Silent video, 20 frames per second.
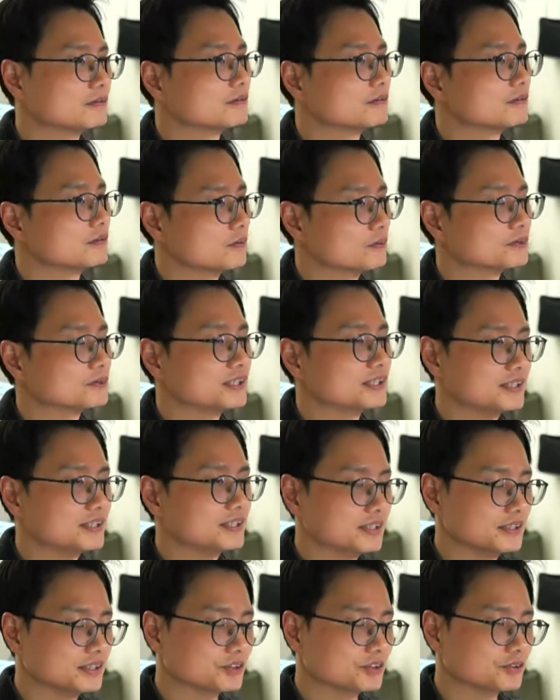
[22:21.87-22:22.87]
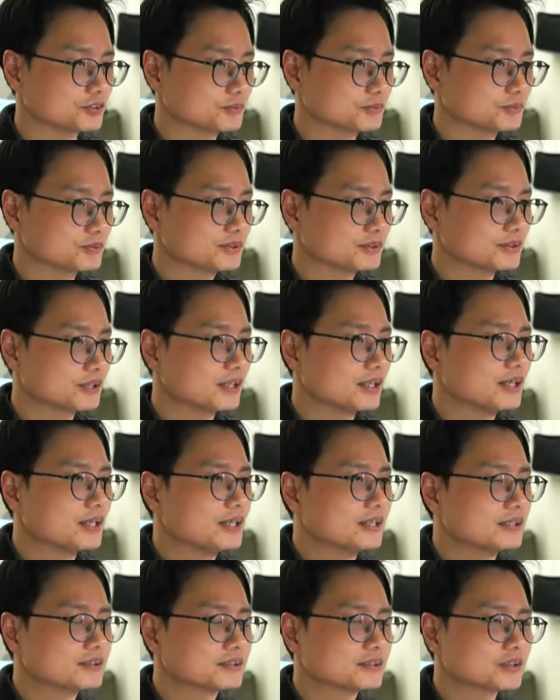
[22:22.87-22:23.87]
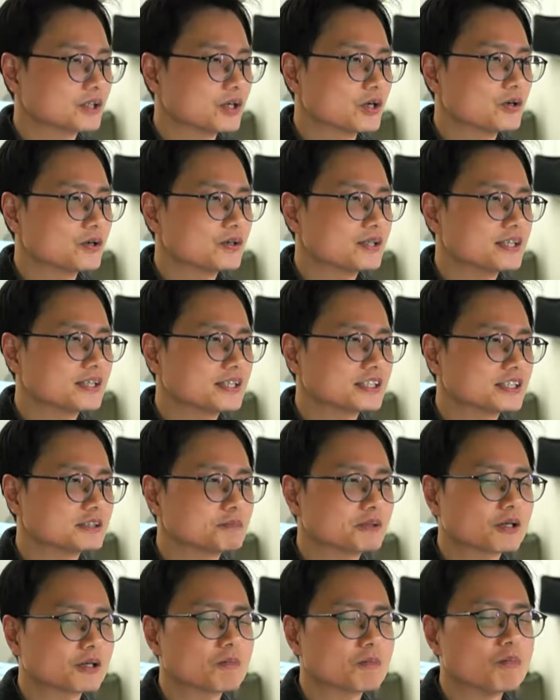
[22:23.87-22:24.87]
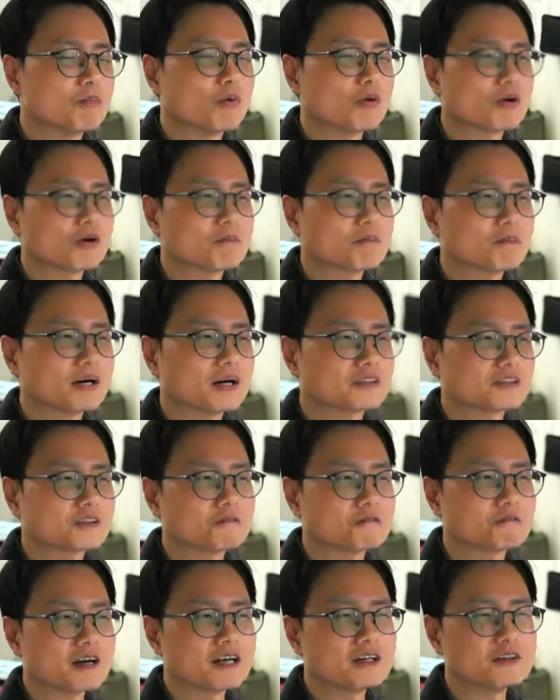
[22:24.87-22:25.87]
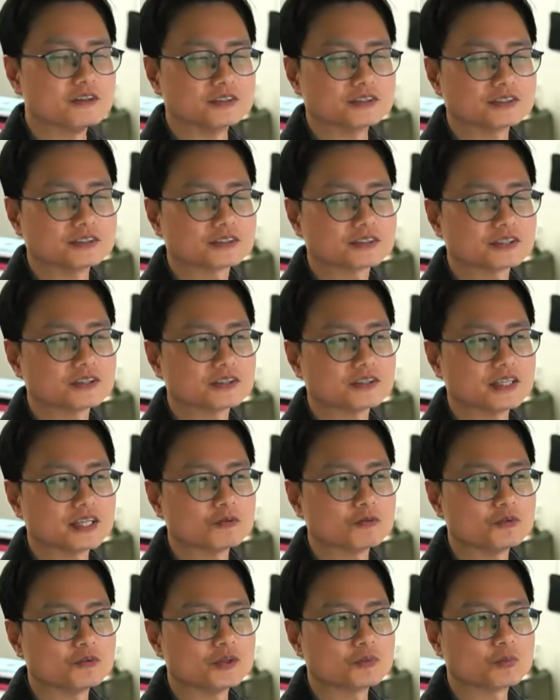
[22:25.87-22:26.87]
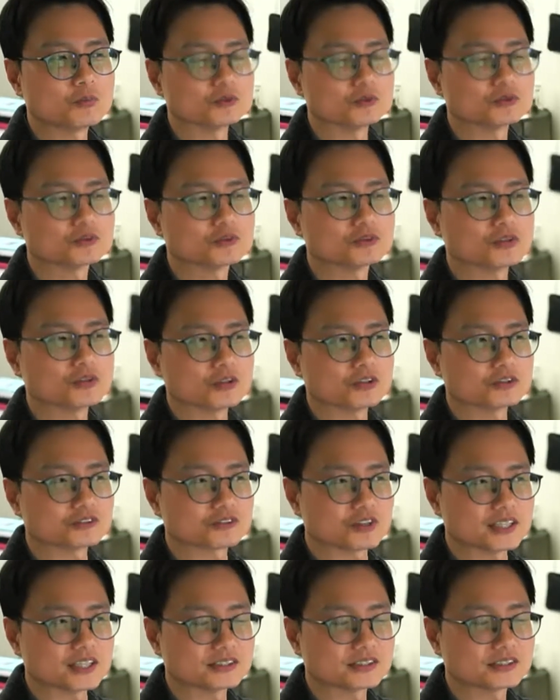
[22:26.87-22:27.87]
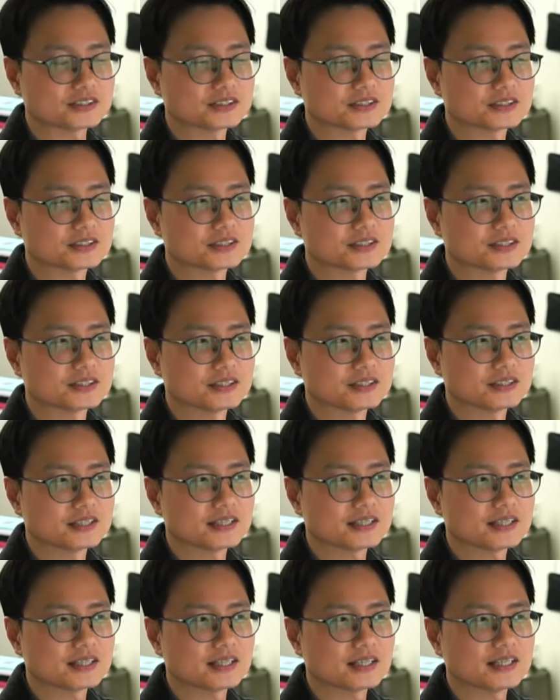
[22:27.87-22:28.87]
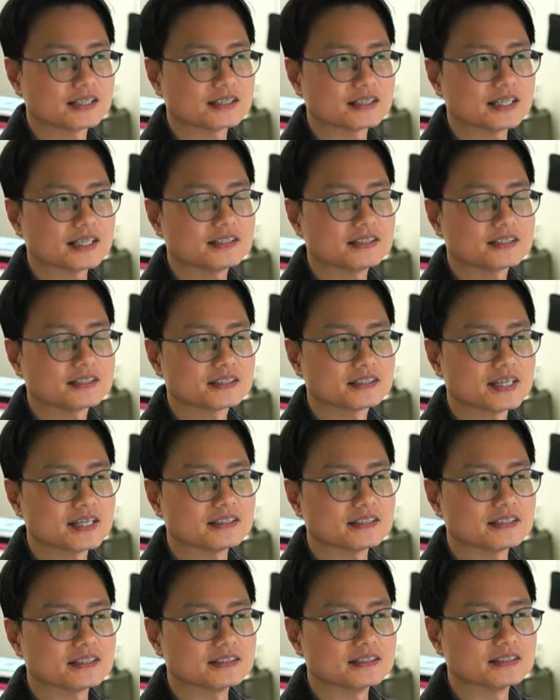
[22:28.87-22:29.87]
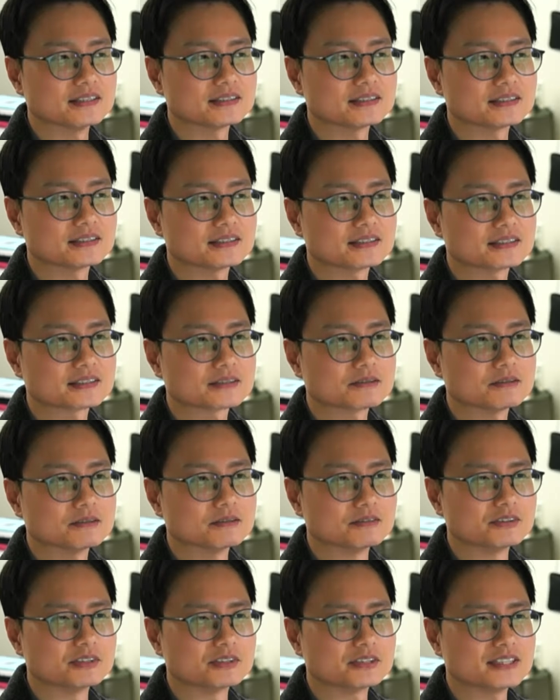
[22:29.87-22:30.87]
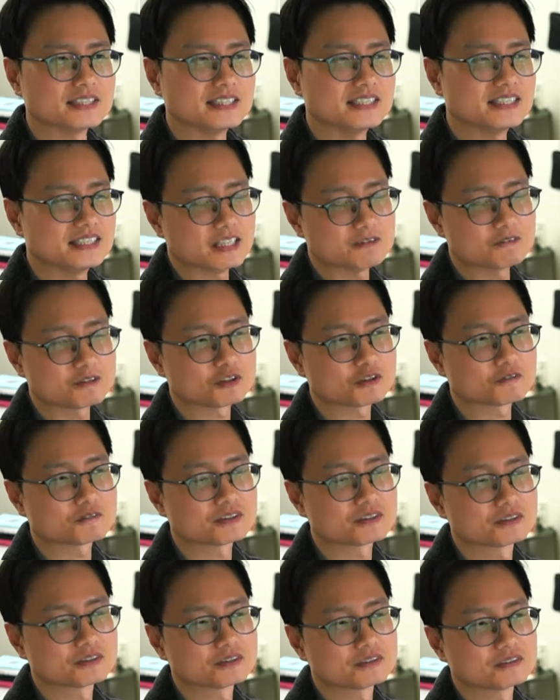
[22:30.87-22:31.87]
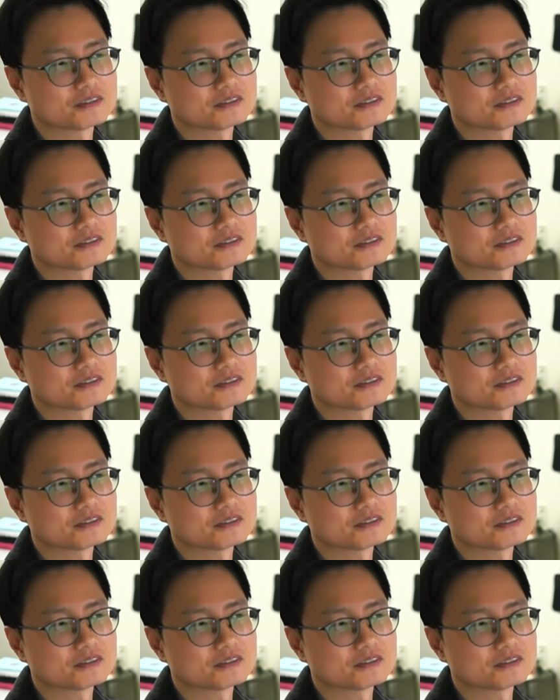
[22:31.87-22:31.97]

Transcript: those intended groups. So it has become more about the values that we want to address. And I think that is really inevitable.